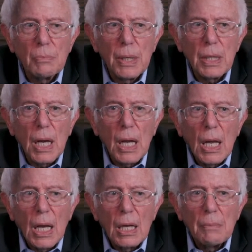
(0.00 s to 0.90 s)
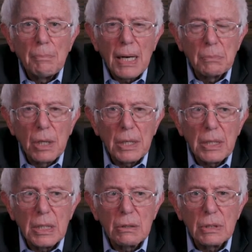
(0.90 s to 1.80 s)
But bottom line
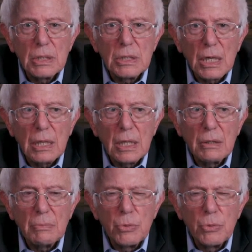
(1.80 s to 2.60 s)
here is I think